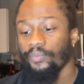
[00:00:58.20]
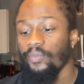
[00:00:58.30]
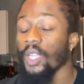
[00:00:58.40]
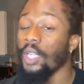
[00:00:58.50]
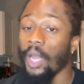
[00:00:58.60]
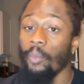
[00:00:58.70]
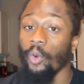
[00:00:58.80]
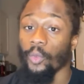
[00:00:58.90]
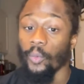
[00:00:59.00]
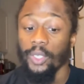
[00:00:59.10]
lot more
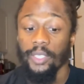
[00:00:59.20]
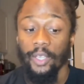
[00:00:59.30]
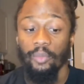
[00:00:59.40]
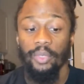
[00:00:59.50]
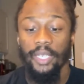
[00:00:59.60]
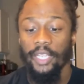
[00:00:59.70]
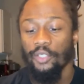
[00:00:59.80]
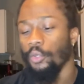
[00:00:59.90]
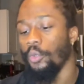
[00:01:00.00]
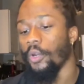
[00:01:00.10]
than retail, but not
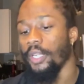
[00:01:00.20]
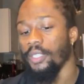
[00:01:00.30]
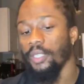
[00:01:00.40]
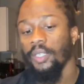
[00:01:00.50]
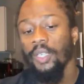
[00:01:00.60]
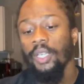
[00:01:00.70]
too crazy.